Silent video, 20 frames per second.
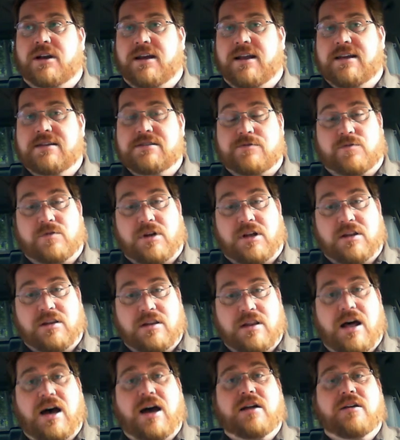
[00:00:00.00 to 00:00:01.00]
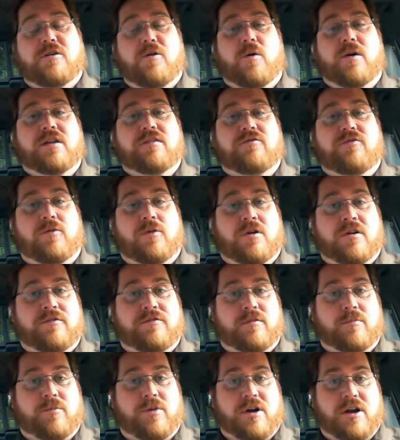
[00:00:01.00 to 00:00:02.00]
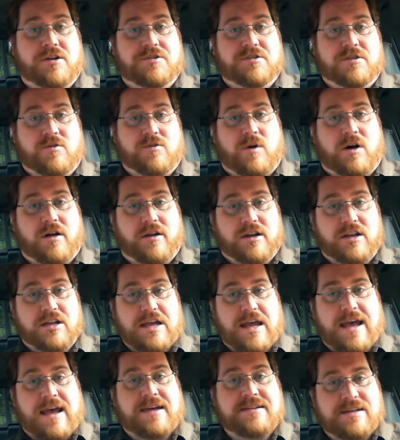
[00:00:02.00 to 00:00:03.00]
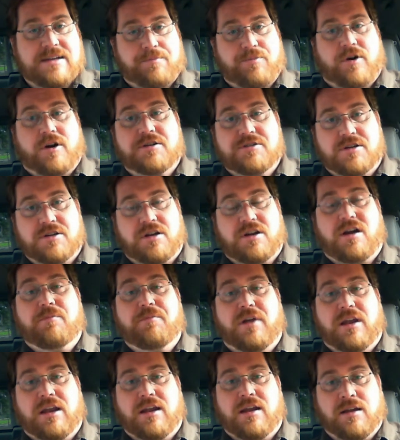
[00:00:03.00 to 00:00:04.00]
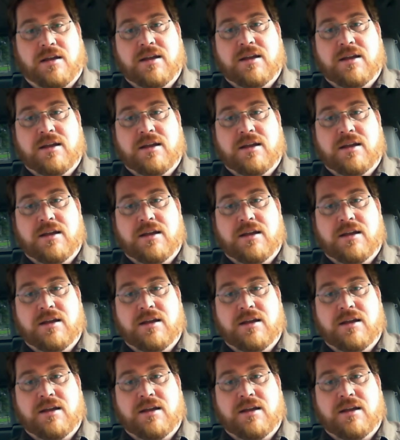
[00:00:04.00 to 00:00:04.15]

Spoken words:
and has a lot going for it from production quality. As a production company,